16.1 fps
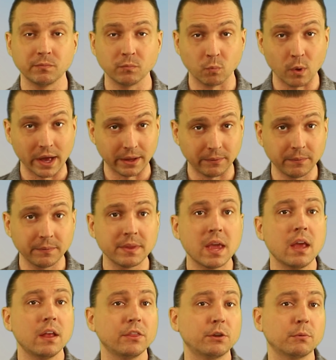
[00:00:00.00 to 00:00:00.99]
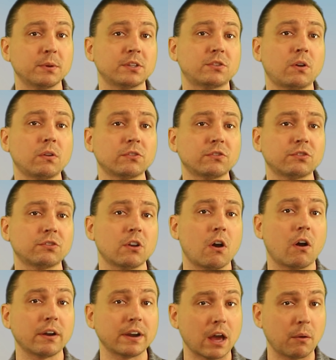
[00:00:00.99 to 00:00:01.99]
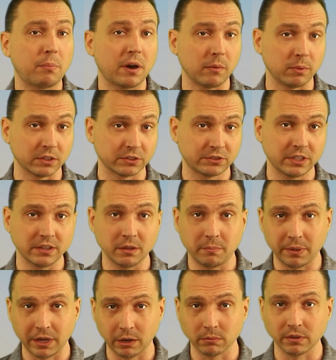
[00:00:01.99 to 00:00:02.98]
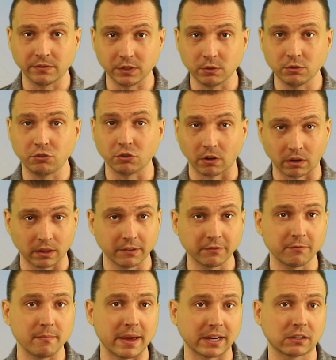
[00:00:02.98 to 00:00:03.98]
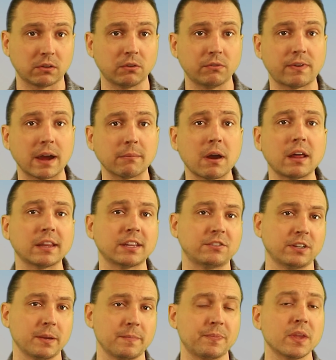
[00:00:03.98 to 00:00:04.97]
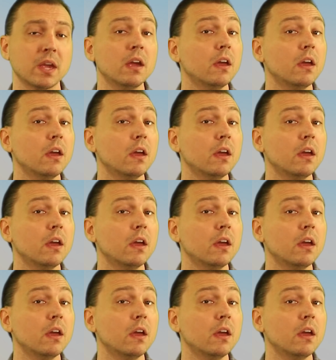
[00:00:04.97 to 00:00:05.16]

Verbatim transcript: Well, the results are now published in the peer-reviewed Journal of Medical Virology.